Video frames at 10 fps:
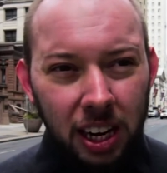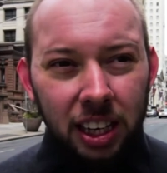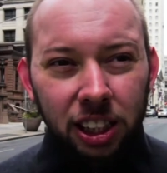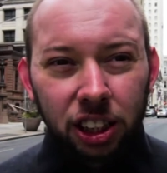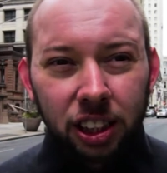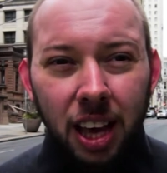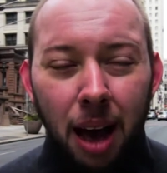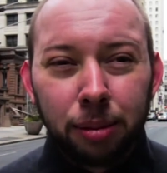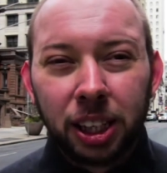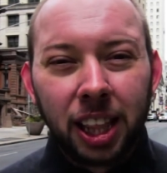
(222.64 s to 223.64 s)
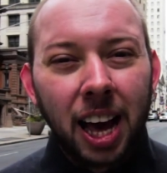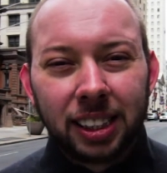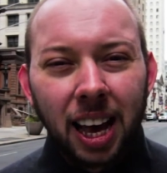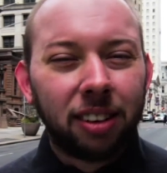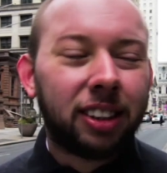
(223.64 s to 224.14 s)
just capture that
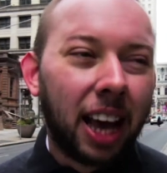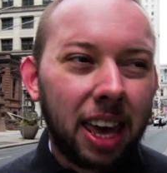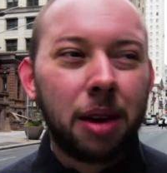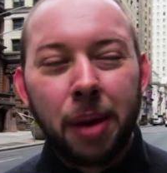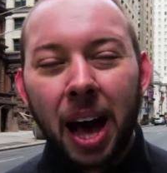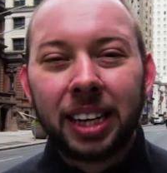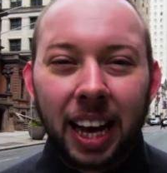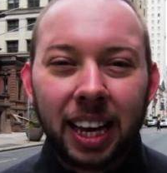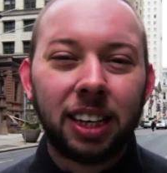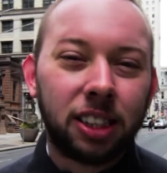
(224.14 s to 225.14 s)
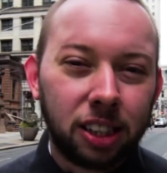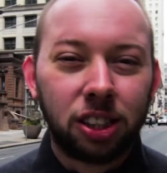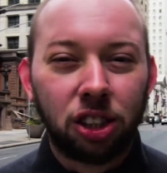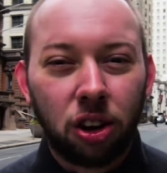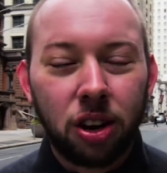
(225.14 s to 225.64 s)
sound, take it back, take it to the
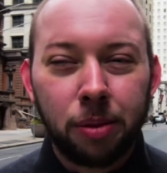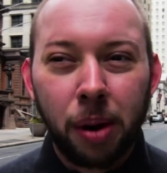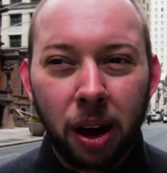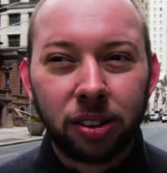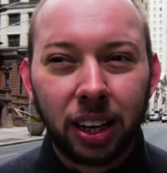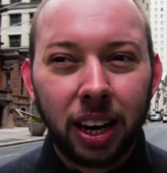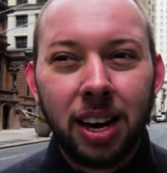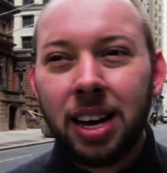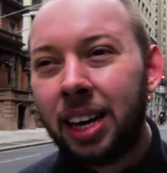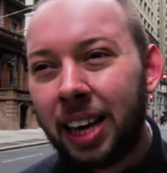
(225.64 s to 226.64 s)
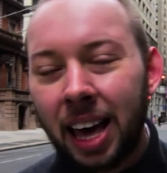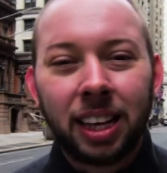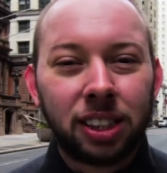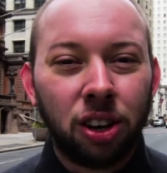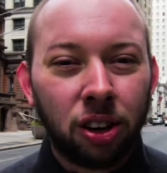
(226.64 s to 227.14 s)
score composer, get the
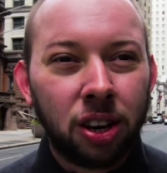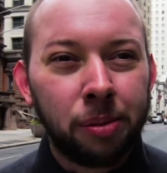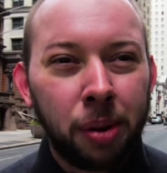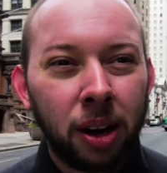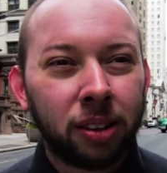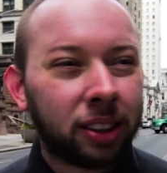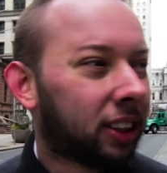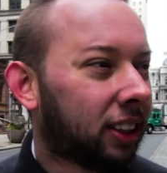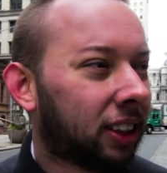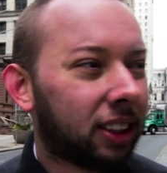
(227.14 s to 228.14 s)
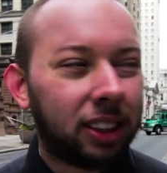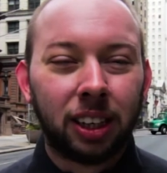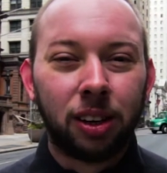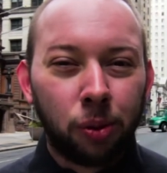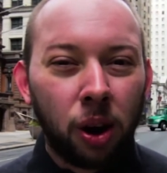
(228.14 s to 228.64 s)
score composer
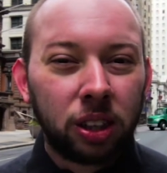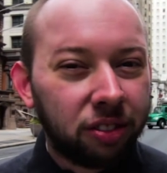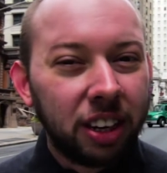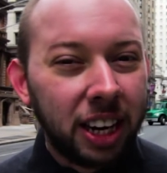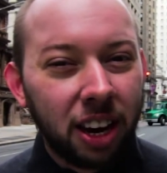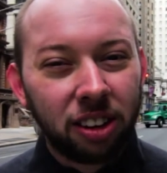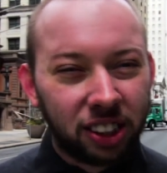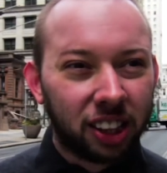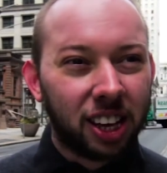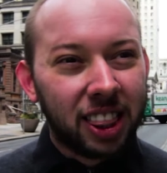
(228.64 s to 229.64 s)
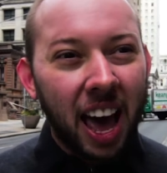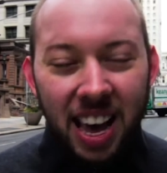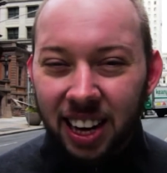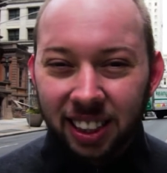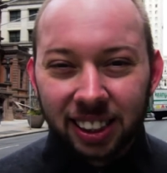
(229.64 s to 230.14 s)
to watch videos so that they
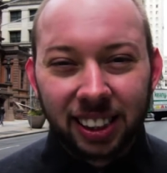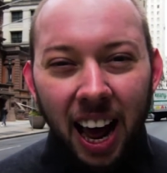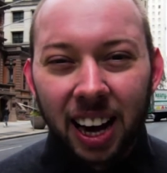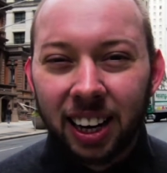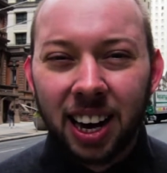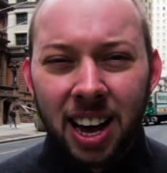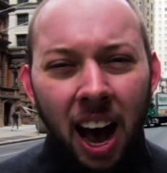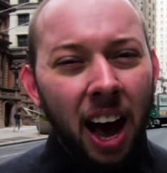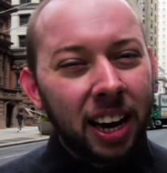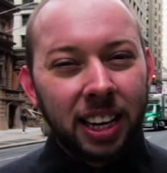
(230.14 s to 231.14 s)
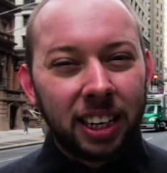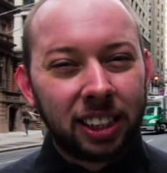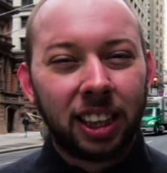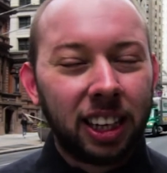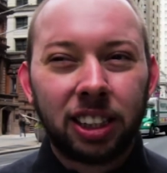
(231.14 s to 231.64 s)
understand ideas
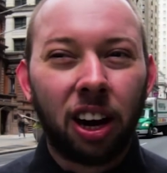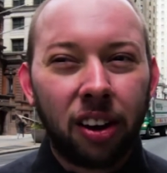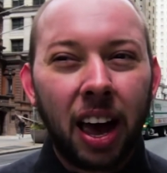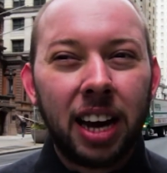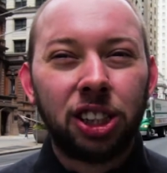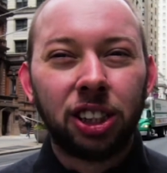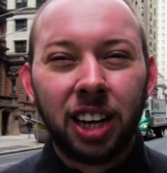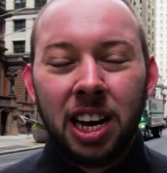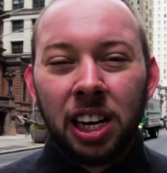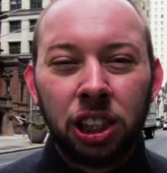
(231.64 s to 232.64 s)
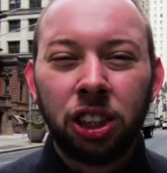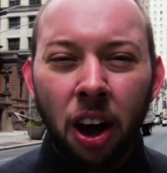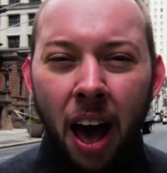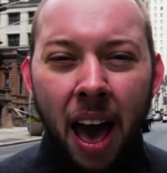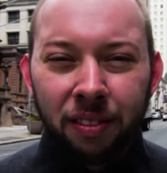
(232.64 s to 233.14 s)
of these locations, just so
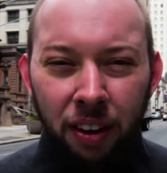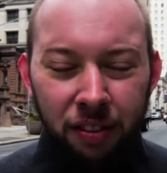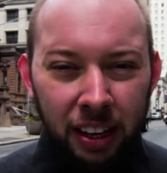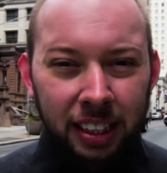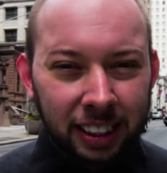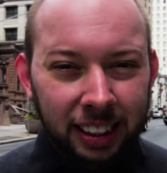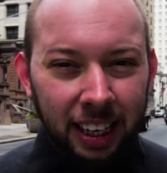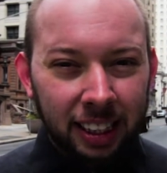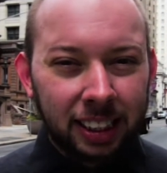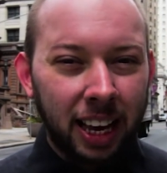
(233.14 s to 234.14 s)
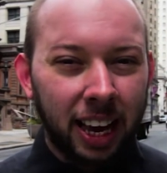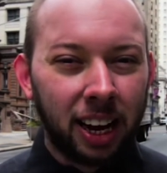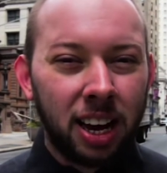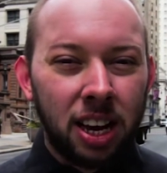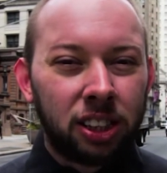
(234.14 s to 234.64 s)
everything sinks in,
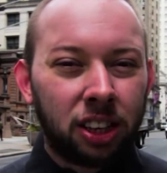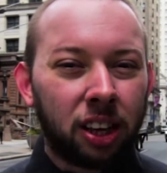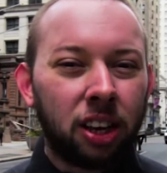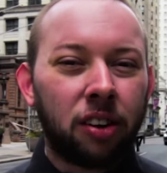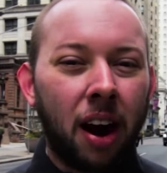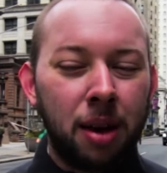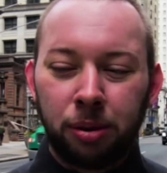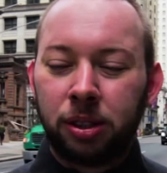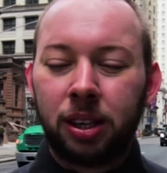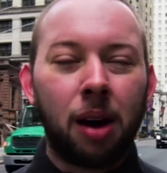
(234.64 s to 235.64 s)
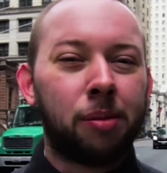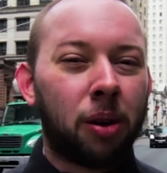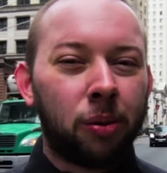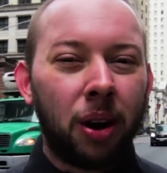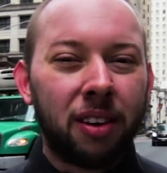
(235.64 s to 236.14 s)
so that you're able to come up
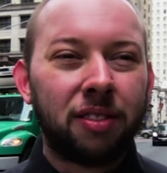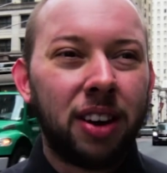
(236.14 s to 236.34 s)
with